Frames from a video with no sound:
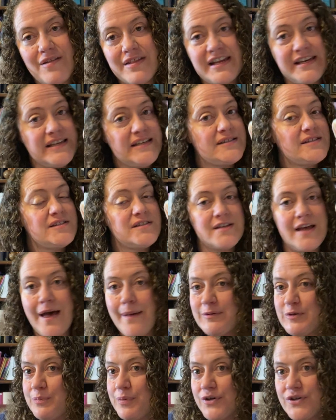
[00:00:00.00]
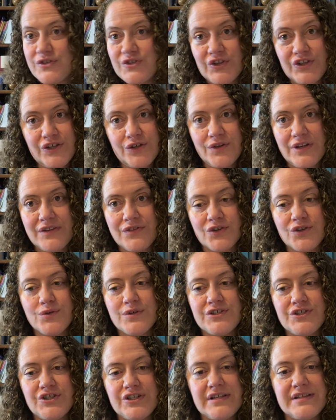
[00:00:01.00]
and he stopped persecuting the
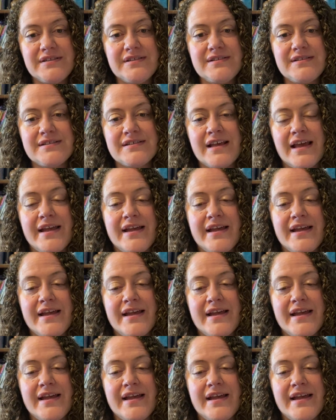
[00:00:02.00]
Christians,